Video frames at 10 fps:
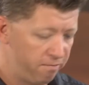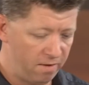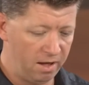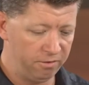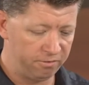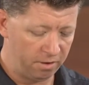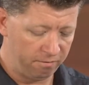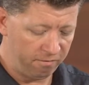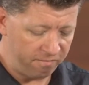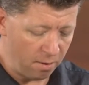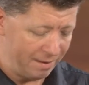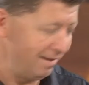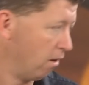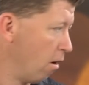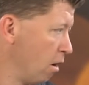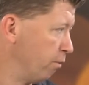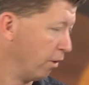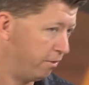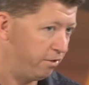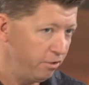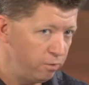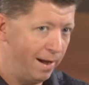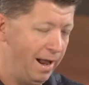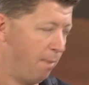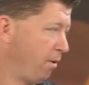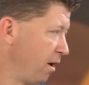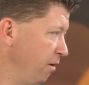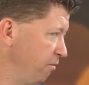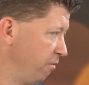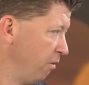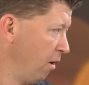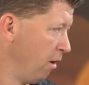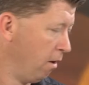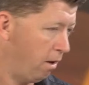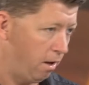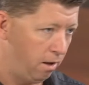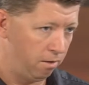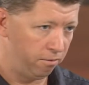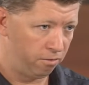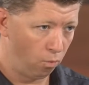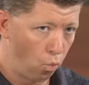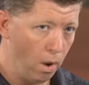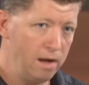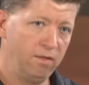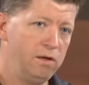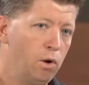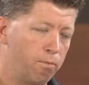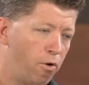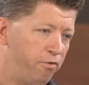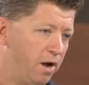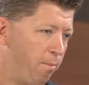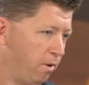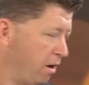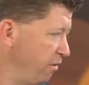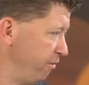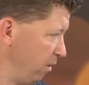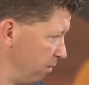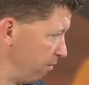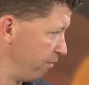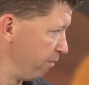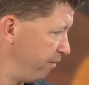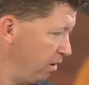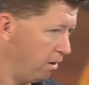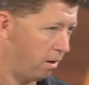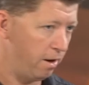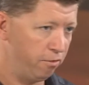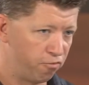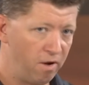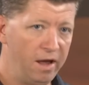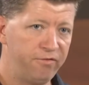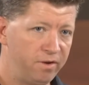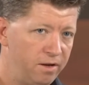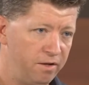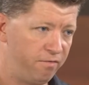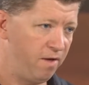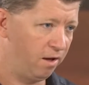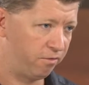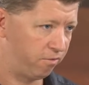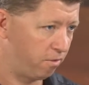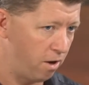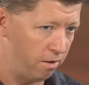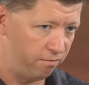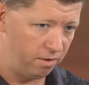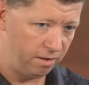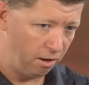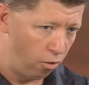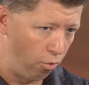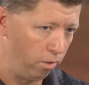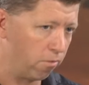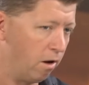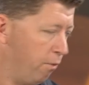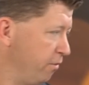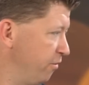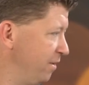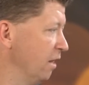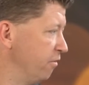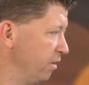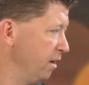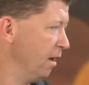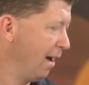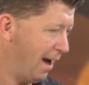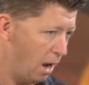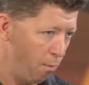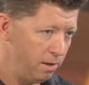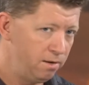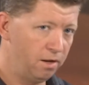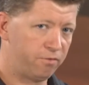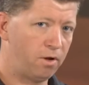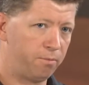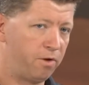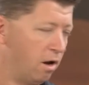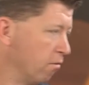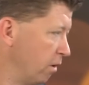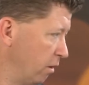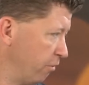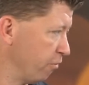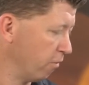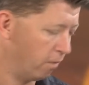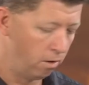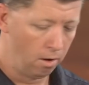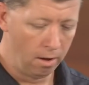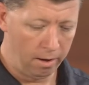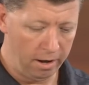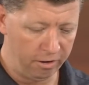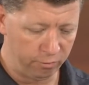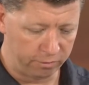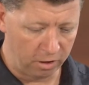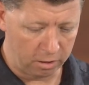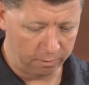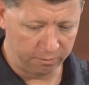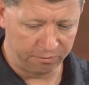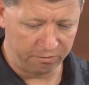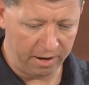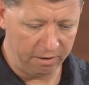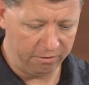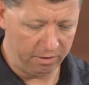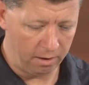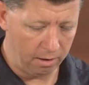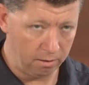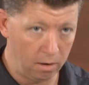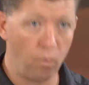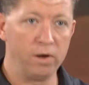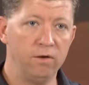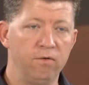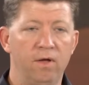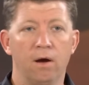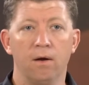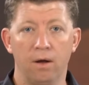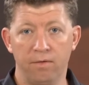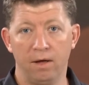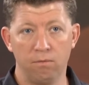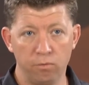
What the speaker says: fast on very little hardware until you add applications. And the way that you approach application delivery for VDI drastically affects kind of that holy grail, which is density. How many desktops can I run on a server? And so we'll talk about some strategy and what you do there and how that